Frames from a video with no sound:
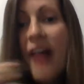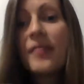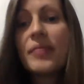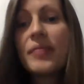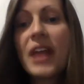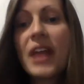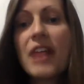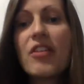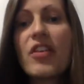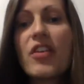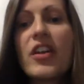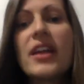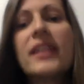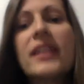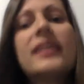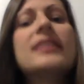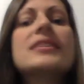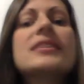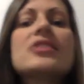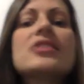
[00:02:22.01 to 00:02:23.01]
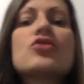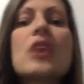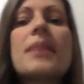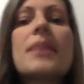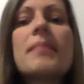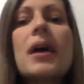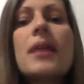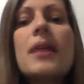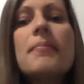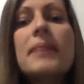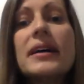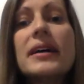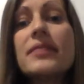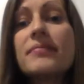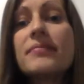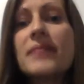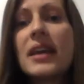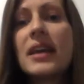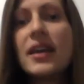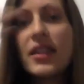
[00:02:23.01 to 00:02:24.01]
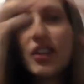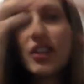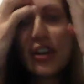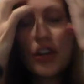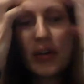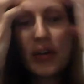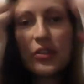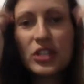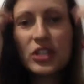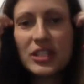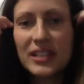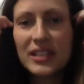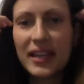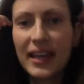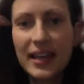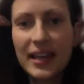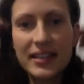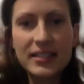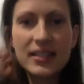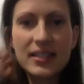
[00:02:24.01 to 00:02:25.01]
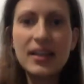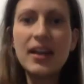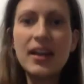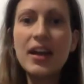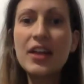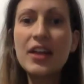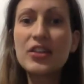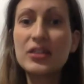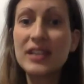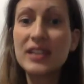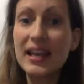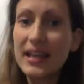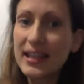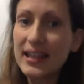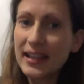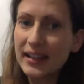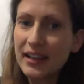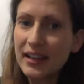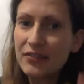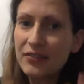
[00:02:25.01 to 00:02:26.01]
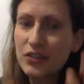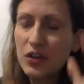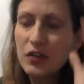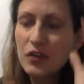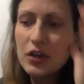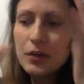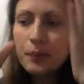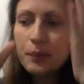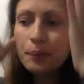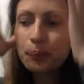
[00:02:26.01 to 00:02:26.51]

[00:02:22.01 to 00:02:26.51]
I've already cleaned and dried mine, but there you go, just in case there's anything left over.